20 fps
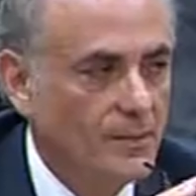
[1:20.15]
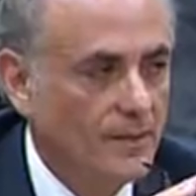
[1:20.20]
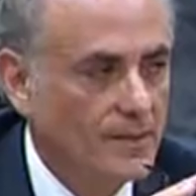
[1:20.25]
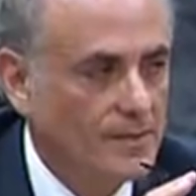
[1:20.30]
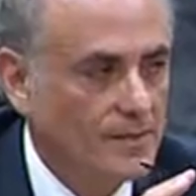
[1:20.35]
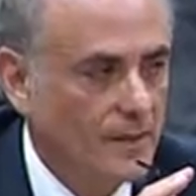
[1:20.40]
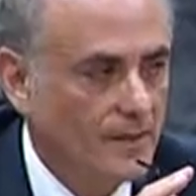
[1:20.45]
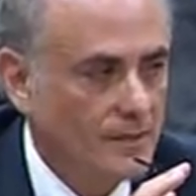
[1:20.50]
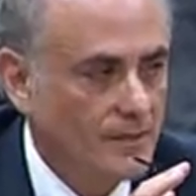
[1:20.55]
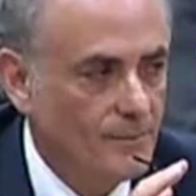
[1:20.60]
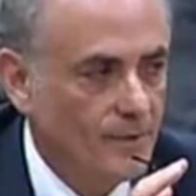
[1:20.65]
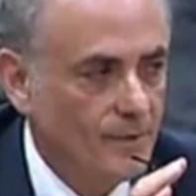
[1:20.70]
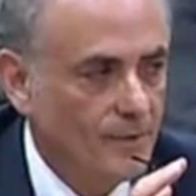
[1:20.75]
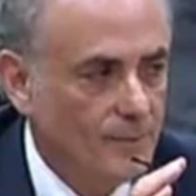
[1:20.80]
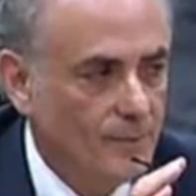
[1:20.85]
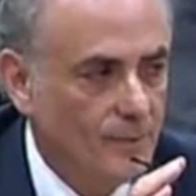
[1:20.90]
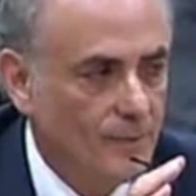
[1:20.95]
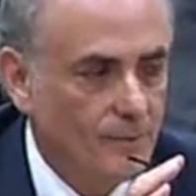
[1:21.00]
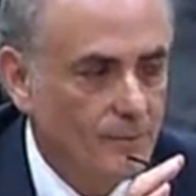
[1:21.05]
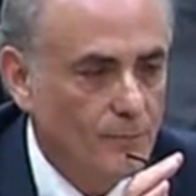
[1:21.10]
before this
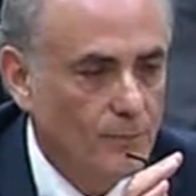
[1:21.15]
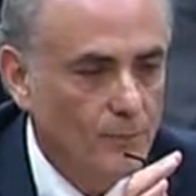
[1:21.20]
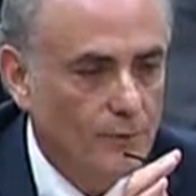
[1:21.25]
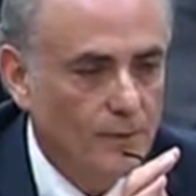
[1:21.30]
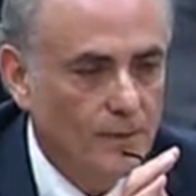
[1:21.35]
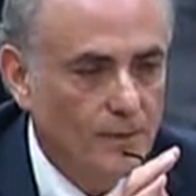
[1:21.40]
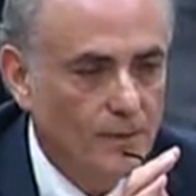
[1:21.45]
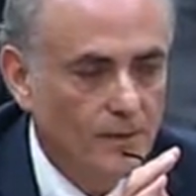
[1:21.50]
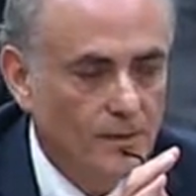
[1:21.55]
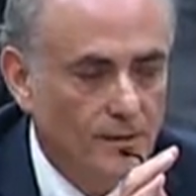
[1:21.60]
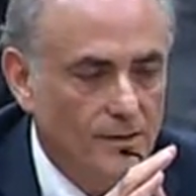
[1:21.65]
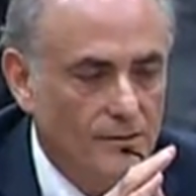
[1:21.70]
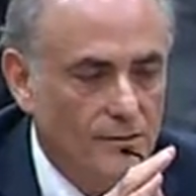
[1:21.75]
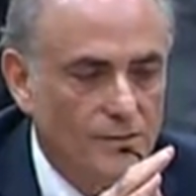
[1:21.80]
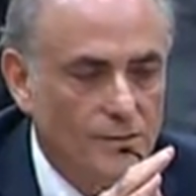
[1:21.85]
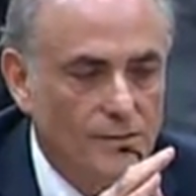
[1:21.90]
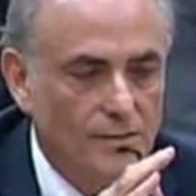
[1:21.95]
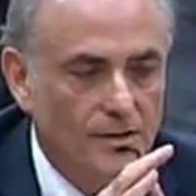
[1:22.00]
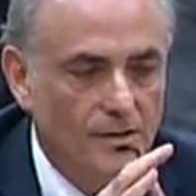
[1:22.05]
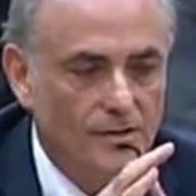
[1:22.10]
committee, I believe, the
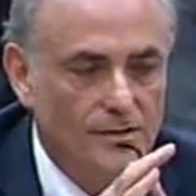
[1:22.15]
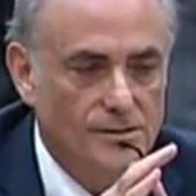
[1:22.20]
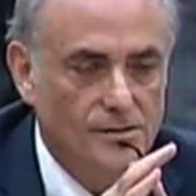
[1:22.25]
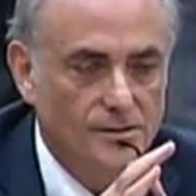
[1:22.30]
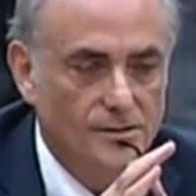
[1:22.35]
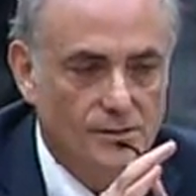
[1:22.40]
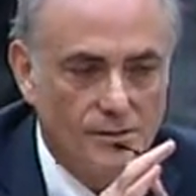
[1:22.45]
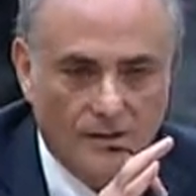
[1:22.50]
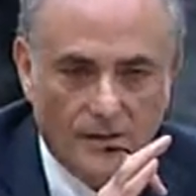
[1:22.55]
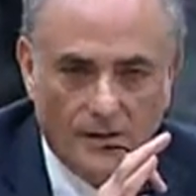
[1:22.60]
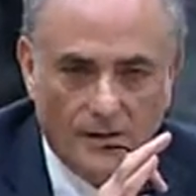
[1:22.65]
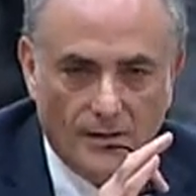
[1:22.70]
following day.